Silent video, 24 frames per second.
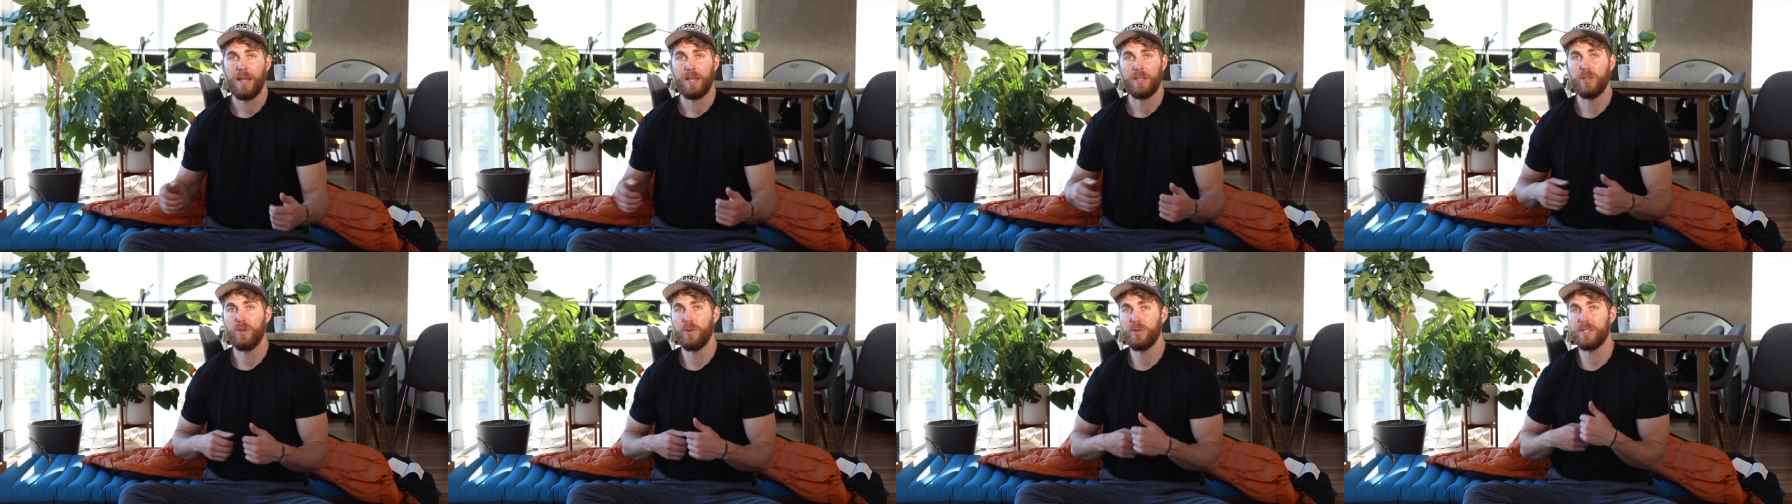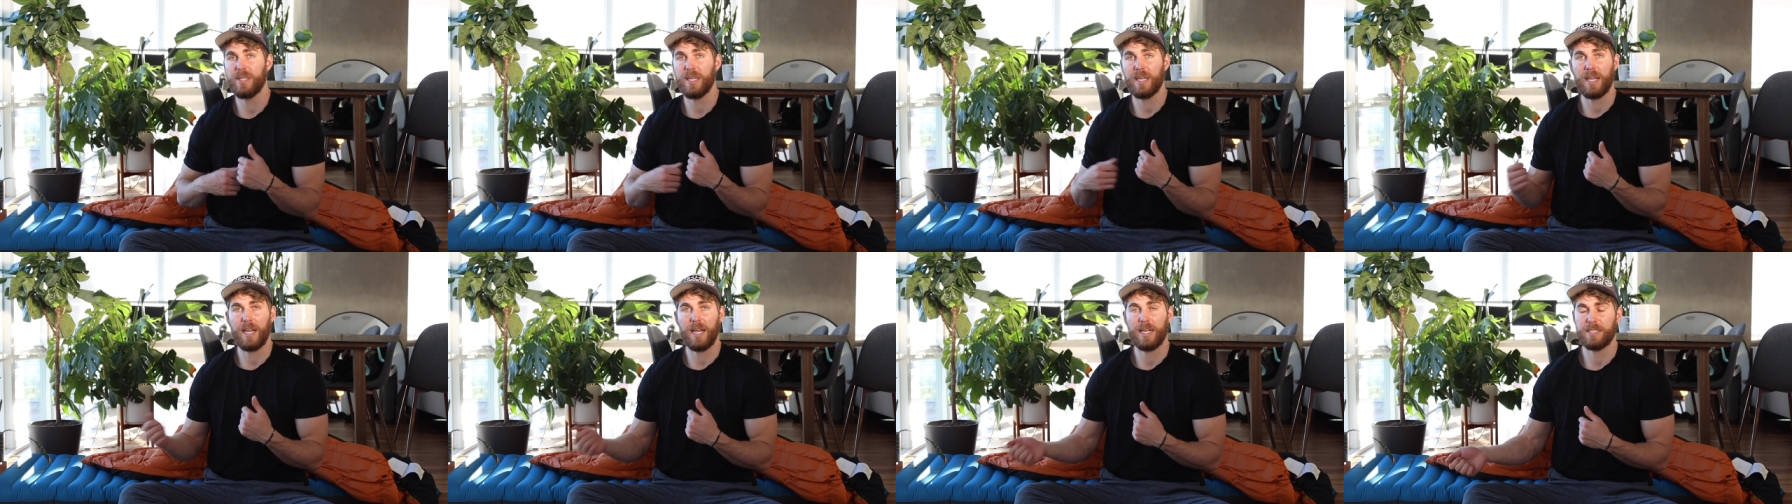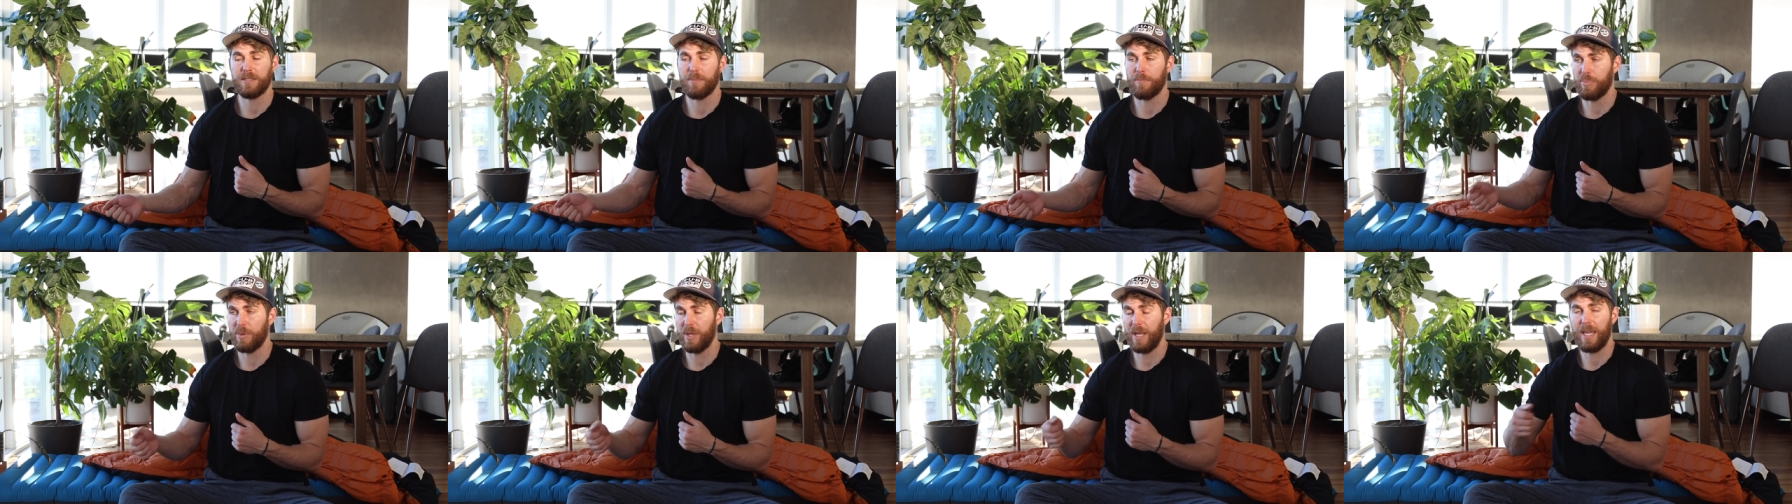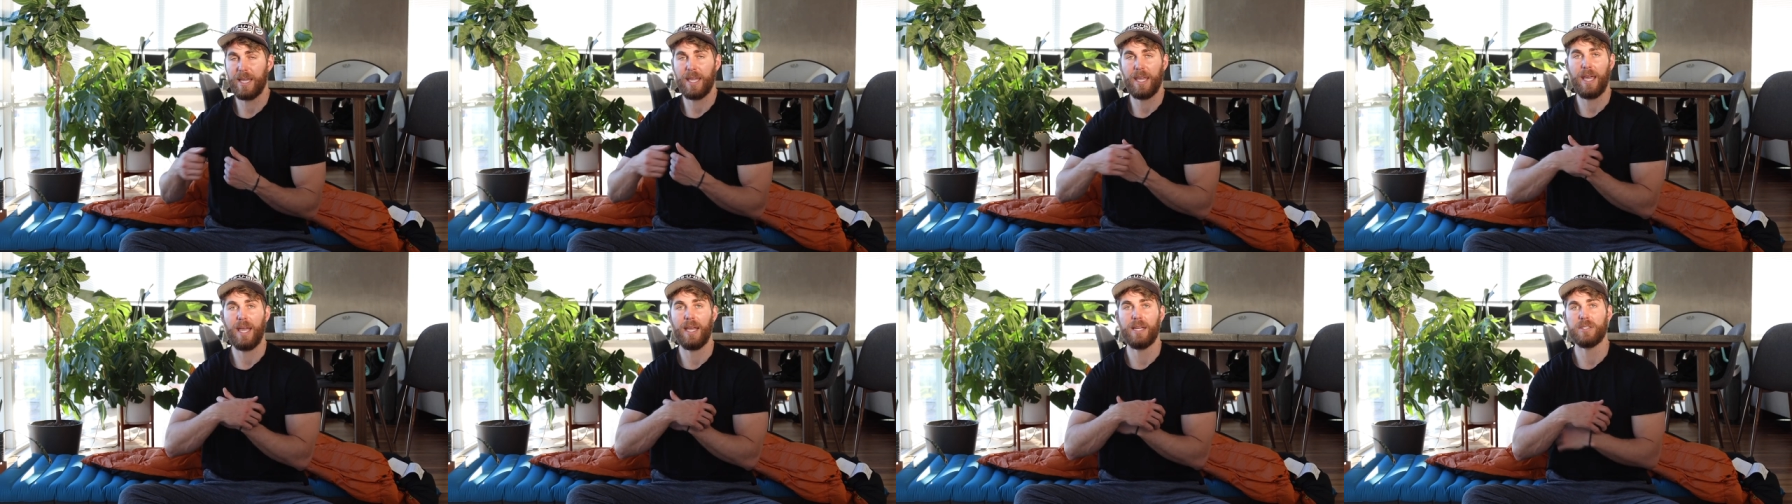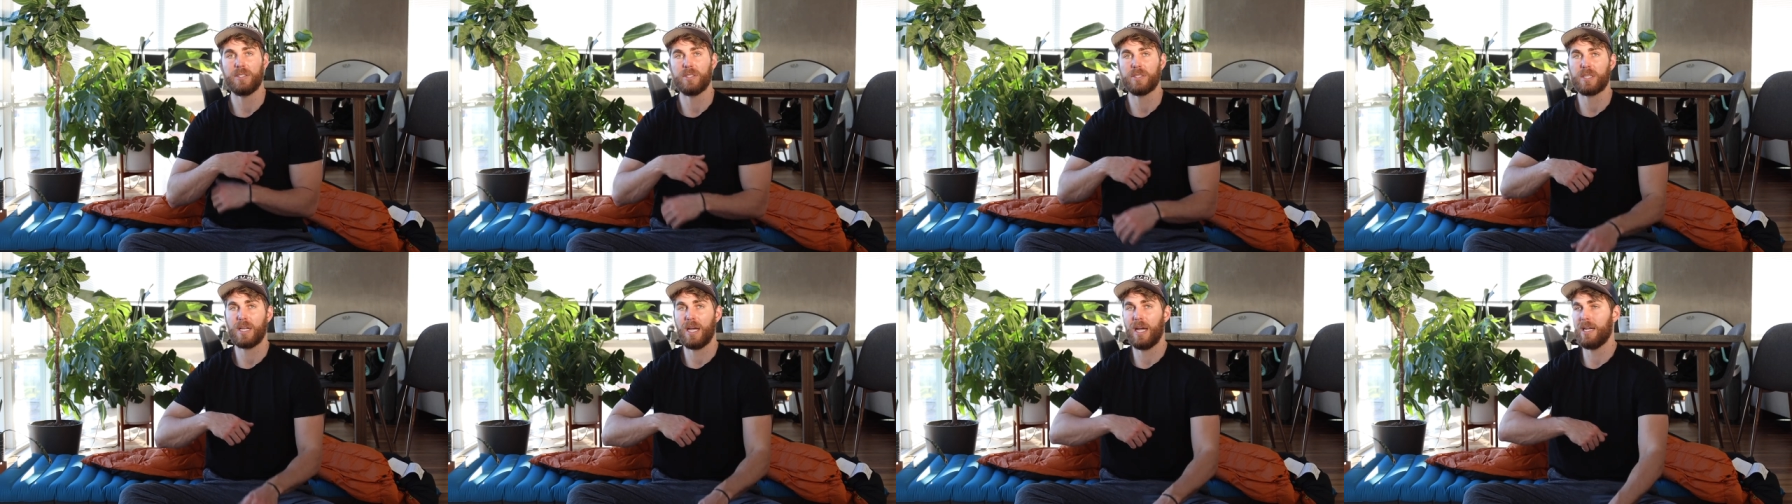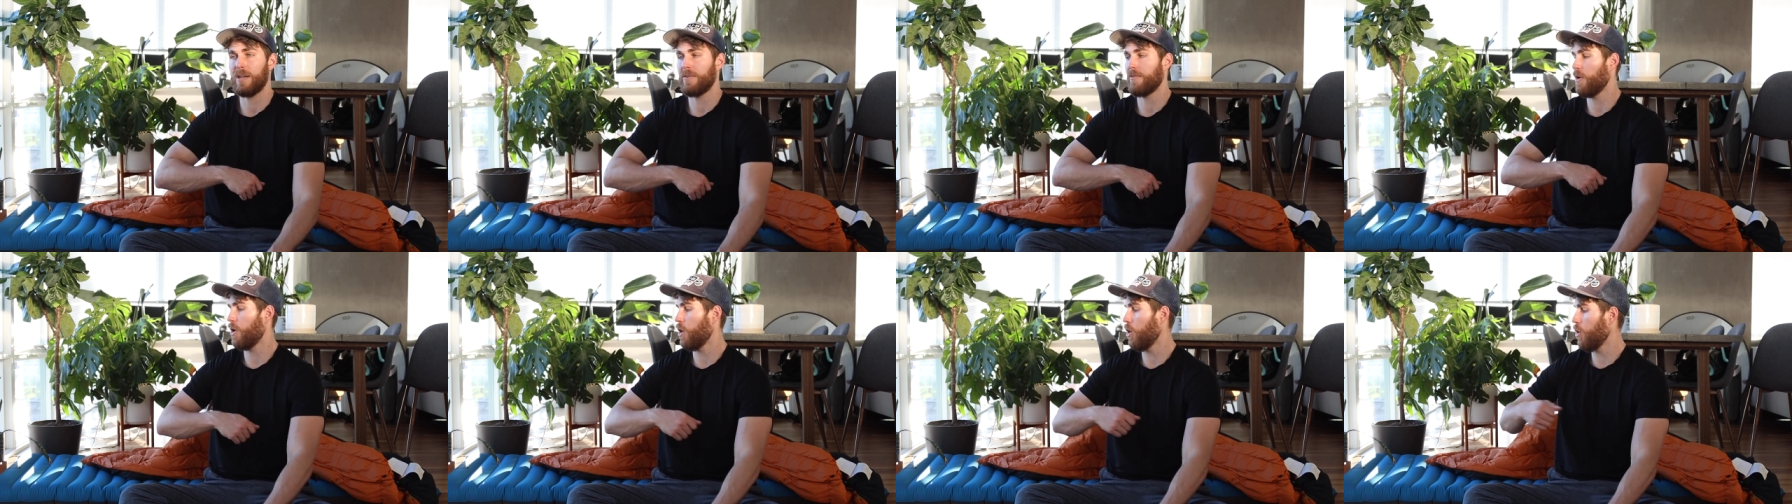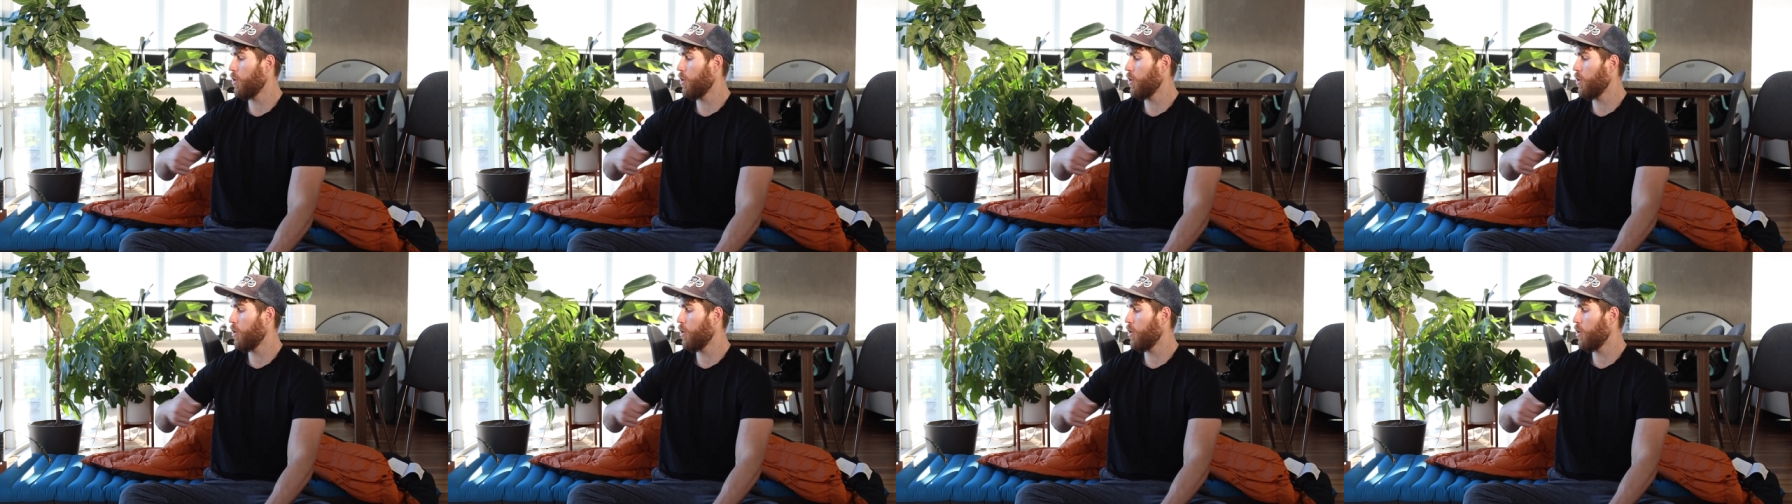using it as a blanket and just kind of